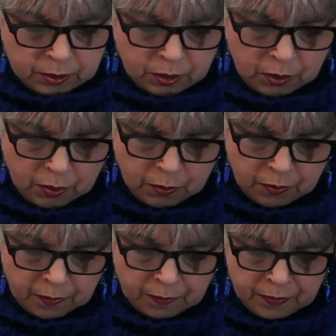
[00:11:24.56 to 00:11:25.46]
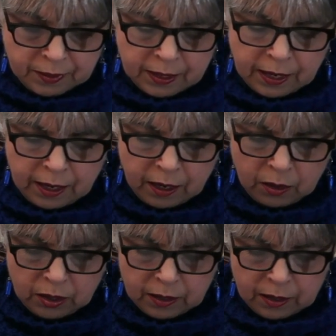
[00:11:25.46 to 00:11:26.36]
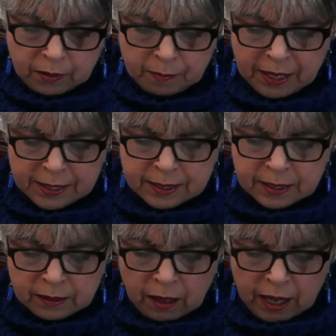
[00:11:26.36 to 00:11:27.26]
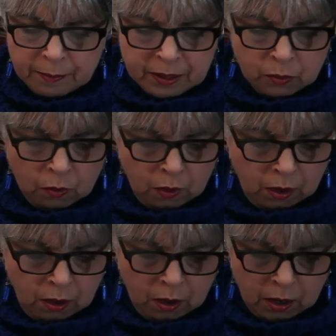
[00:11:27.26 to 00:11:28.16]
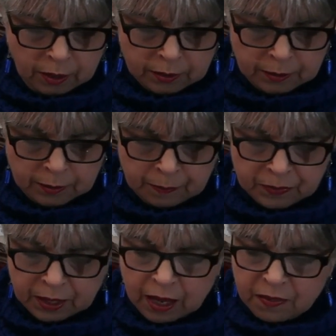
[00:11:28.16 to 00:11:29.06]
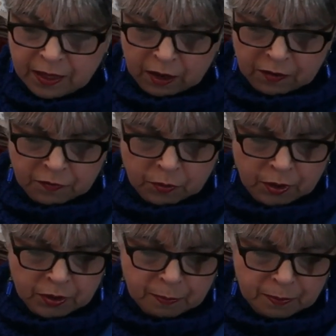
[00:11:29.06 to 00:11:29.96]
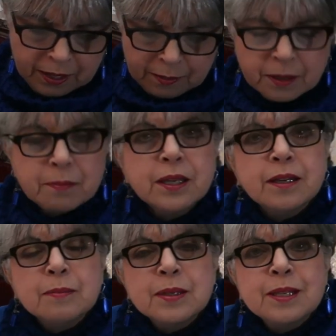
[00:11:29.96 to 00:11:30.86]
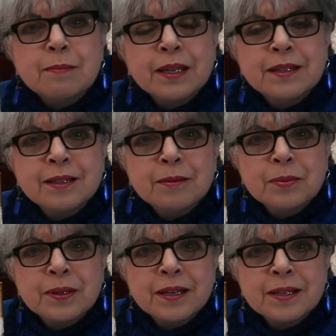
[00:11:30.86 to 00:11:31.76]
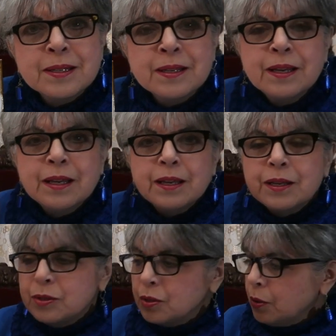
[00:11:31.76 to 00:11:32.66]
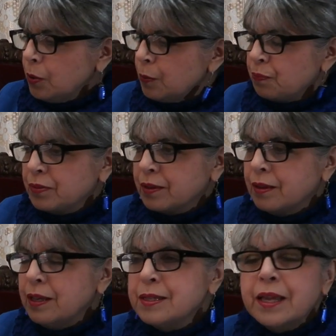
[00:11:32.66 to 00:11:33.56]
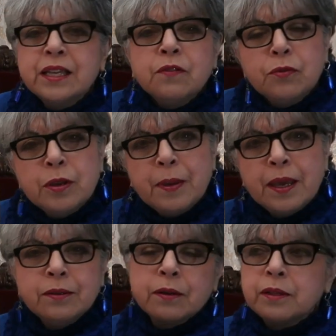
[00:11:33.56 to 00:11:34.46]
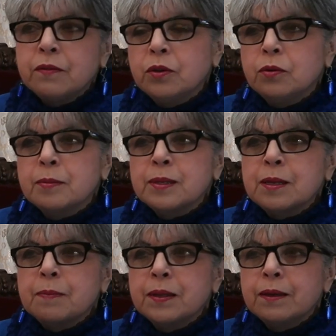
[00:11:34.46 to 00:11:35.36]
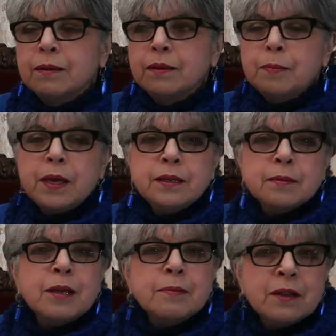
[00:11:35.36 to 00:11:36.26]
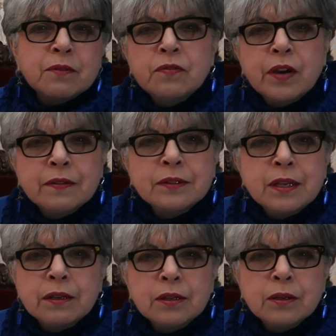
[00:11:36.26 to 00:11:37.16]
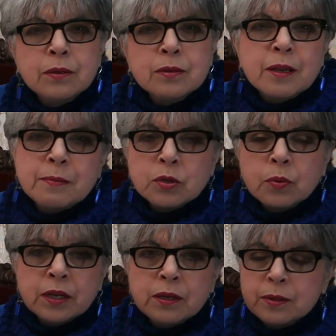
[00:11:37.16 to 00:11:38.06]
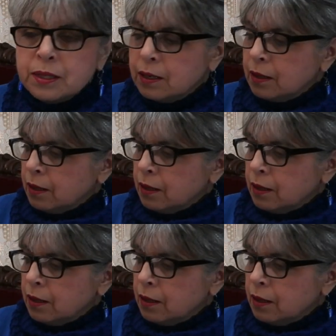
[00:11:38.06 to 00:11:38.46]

So the air makes the lime in the wall harden, and therefore the pigment becomes cemented in place. So it's like if we paint our living room with something, you paint it maybe every 5 or 10 years, maybe 20 years.